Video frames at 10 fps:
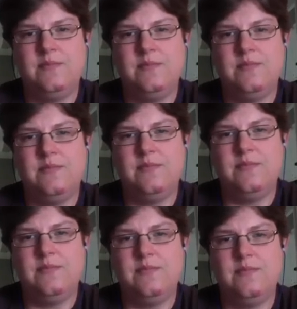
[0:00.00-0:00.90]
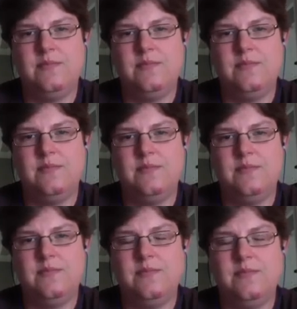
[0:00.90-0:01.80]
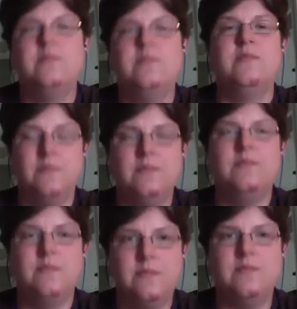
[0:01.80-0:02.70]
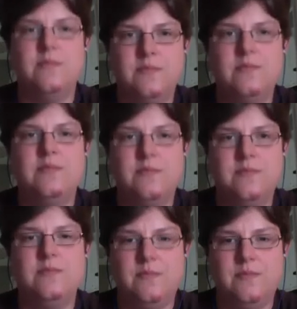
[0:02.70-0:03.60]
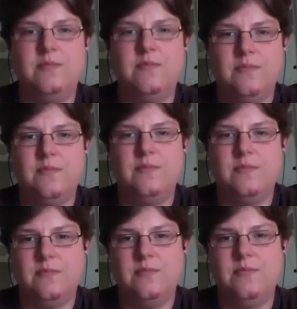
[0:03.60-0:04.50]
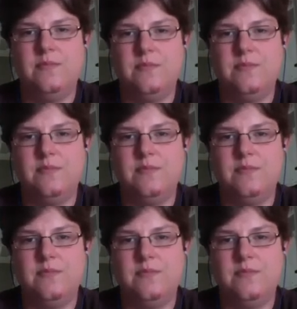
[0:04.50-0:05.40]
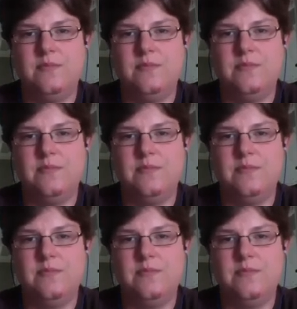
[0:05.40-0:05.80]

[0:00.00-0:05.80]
The person shown says nothing.